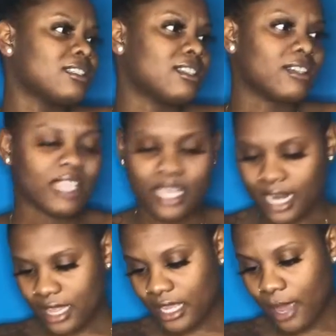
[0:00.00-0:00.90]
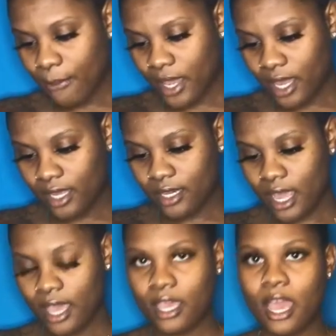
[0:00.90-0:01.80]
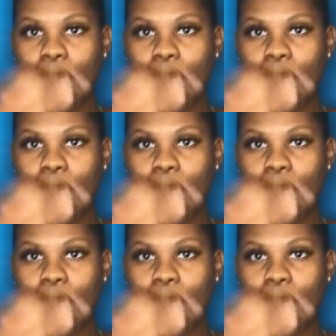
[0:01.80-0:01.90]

So yeah, and I think I paid like